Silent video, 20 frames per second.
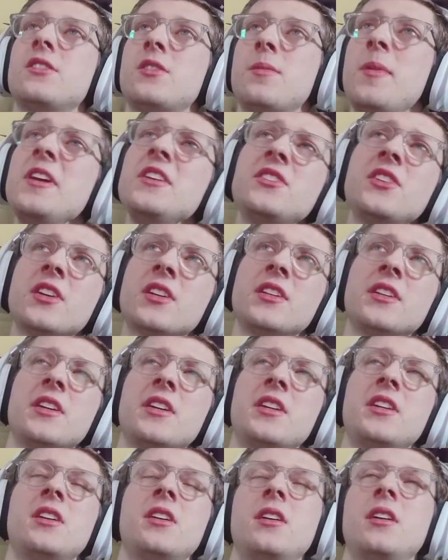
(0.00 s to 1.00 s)
So
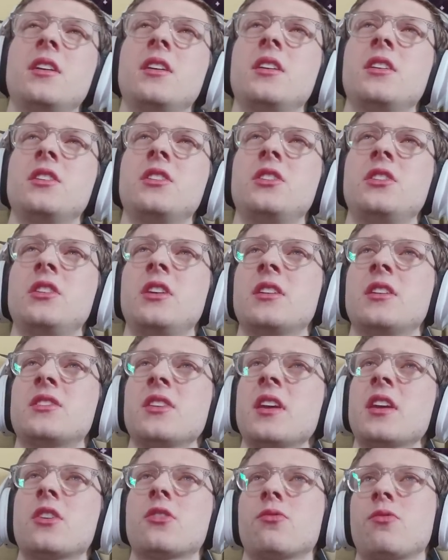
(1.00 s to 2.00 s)
basically,
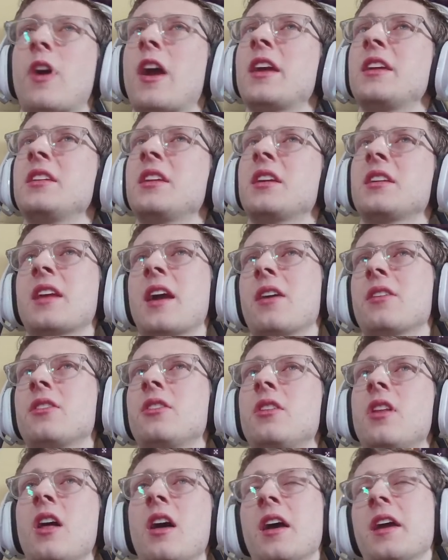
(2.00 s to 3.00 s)
it's like grinding down
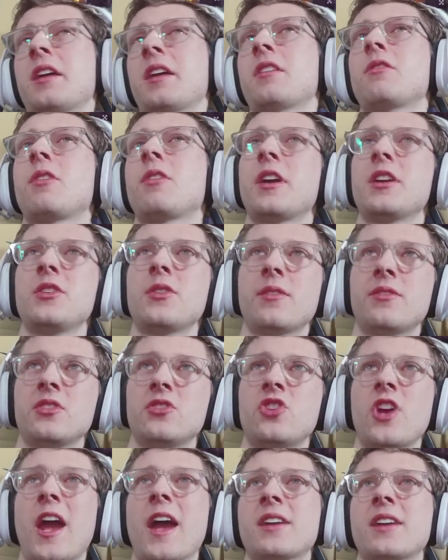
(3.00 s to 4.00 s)
a line, right? You have
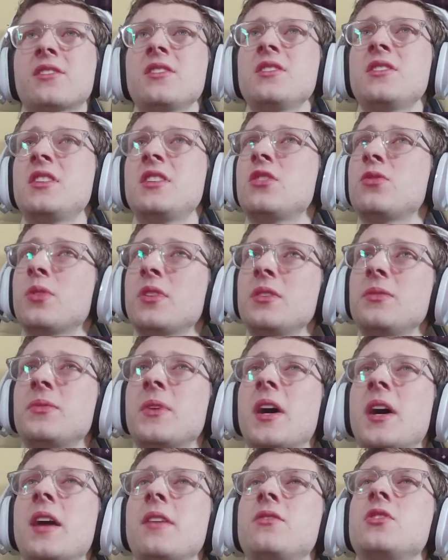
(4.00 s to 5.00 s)
the Jackson
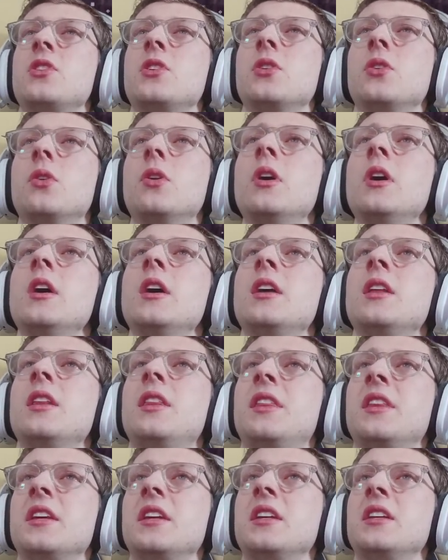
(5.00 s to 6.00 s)
T25-2,
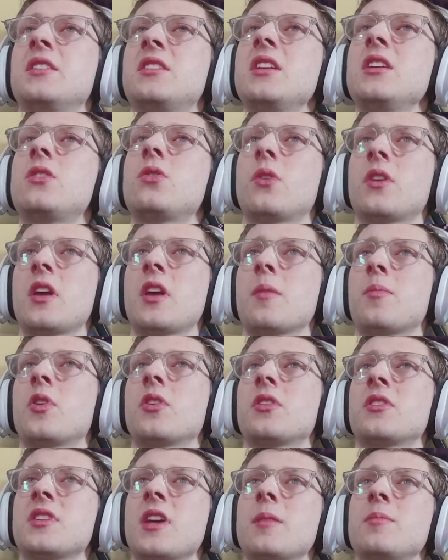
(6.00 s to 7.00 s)
the T28
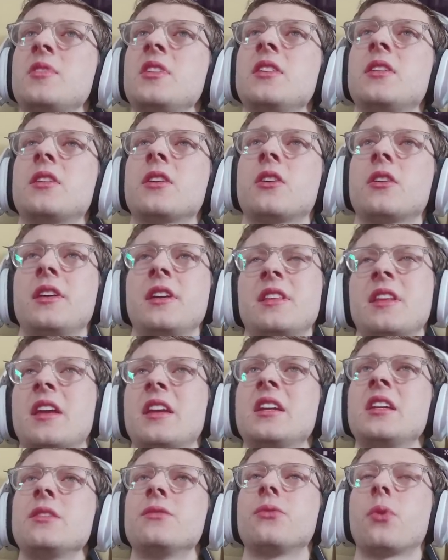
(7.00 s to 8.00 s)
prototype T30, and
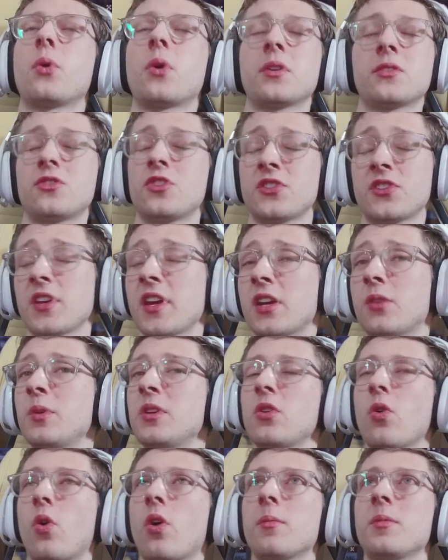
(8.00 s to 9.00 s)
then E4, just like
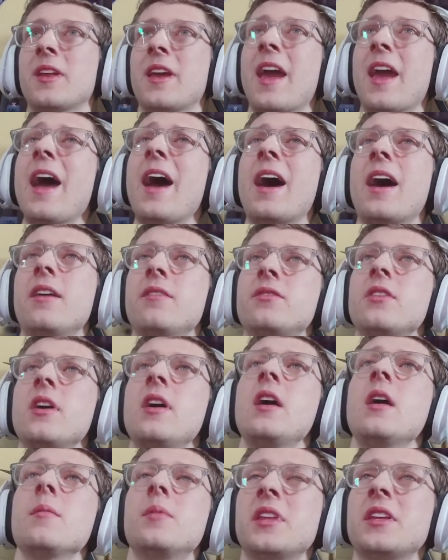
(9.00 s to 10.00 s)
we normally have,
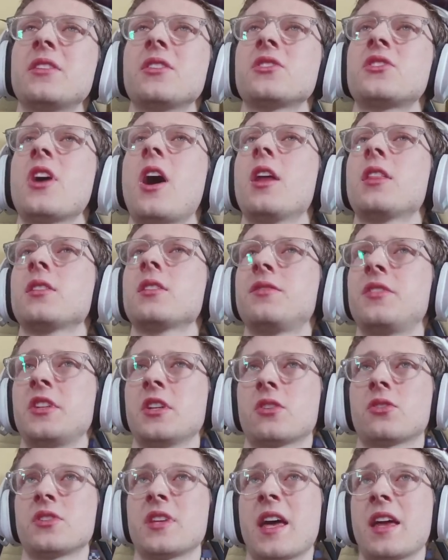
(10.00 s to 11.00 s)
but then there's other
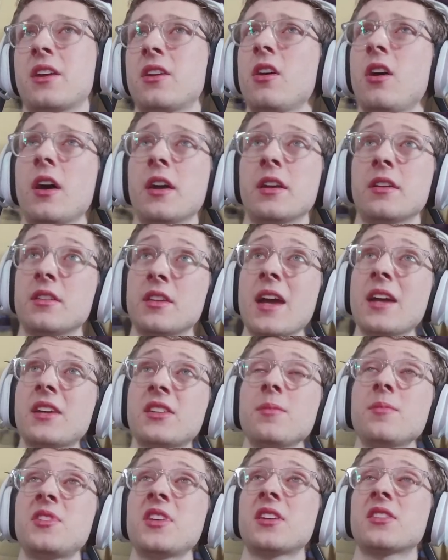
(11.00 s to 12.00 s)
vehicles added on. The
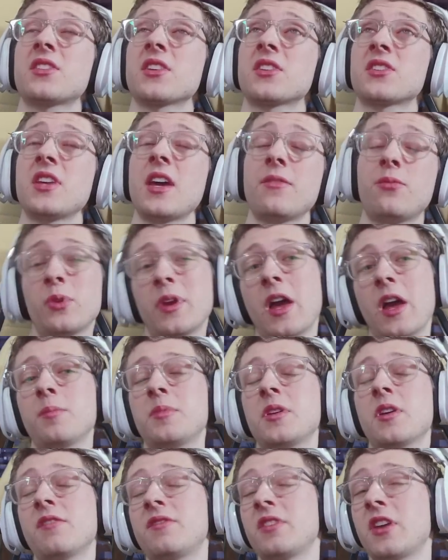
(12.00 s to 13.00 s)
XM66F will now
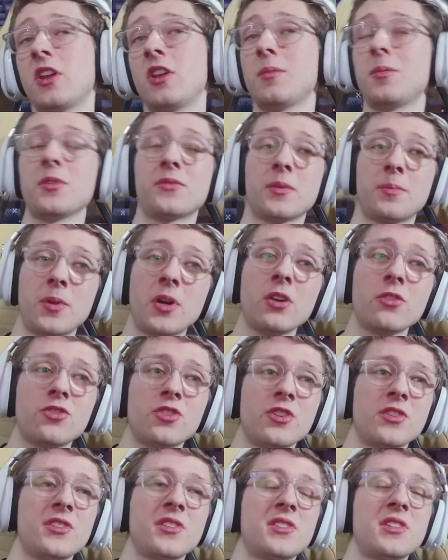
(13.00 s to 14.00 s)
be available for
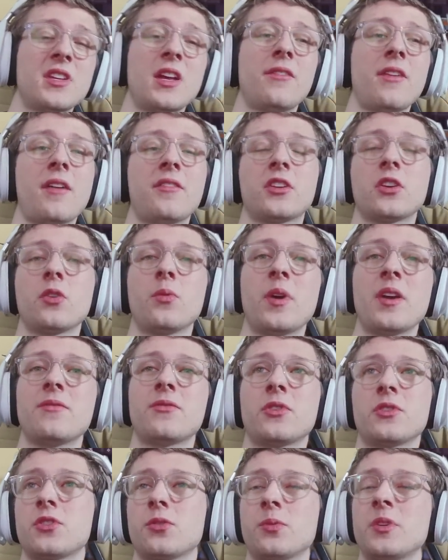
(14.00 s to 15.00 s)
purchase instead of having to
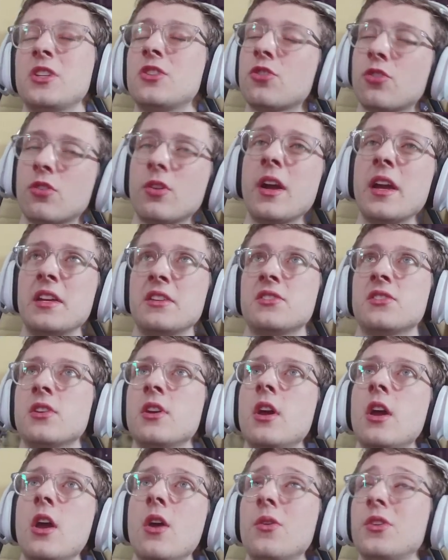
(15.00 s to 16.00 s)
wait for it to reach
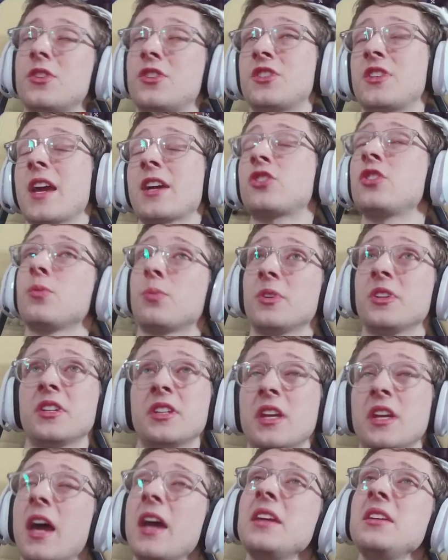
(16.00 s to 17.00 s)
crates, which is actually
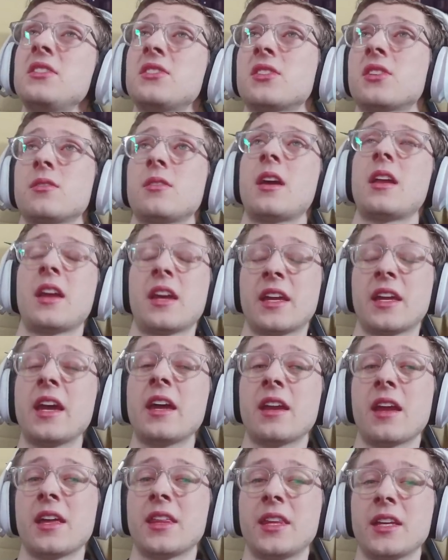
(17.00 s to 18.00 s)
really nice. And
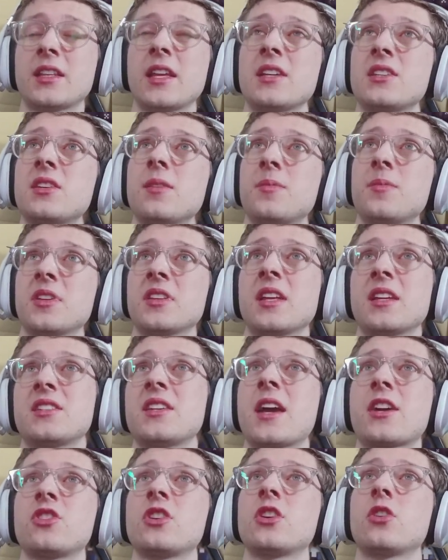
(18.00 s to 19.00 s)
again, I think that's something
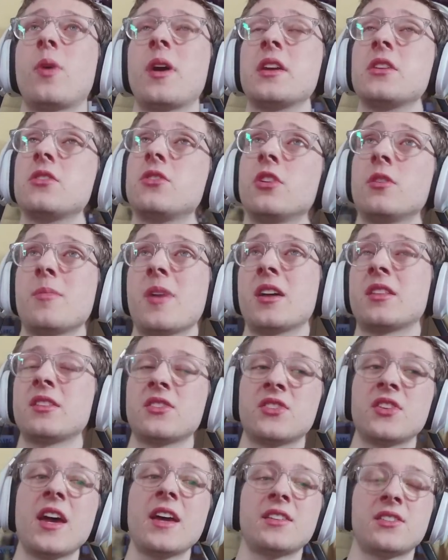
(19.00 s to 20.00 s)
that's actually quite good about
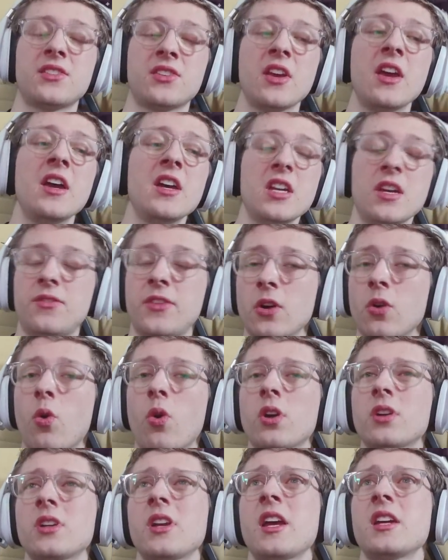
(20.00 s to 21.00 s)
the sets. If they're
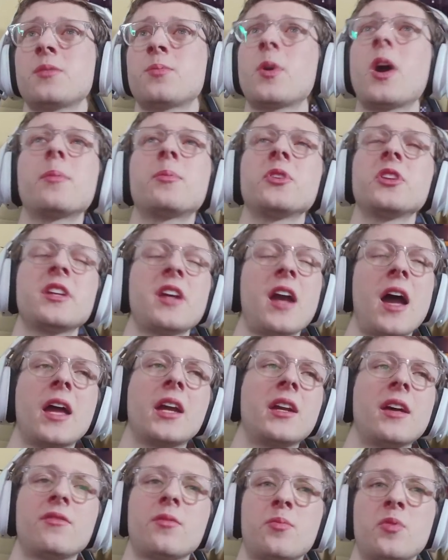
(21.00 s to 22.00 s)
organized properly, I
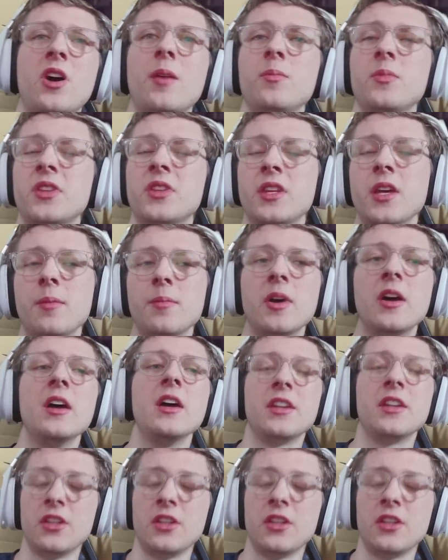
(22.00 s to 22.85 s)
don't have a problem with them.